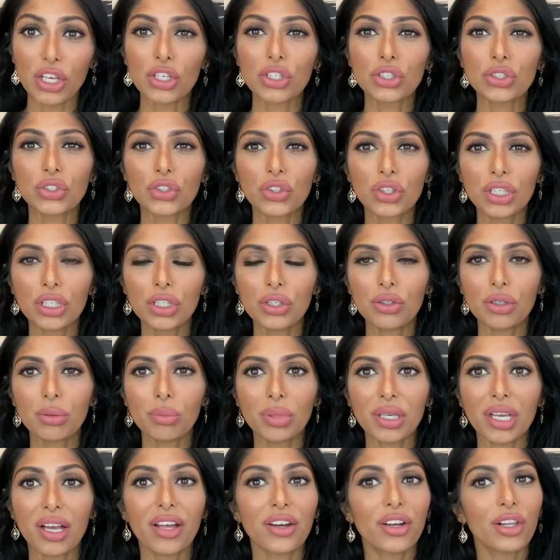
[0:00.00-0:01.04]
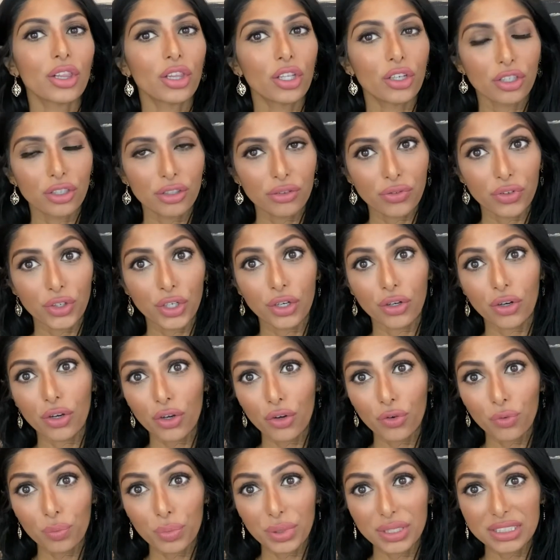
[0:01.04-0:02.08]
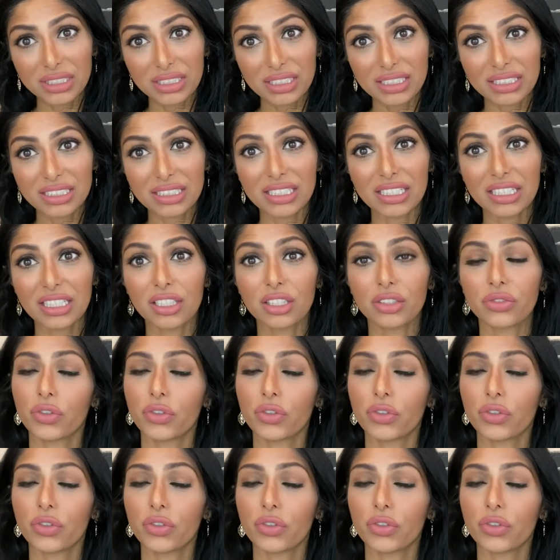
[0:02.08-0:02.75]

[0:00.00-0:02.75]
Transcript: so that you can be on alert for your own businesses,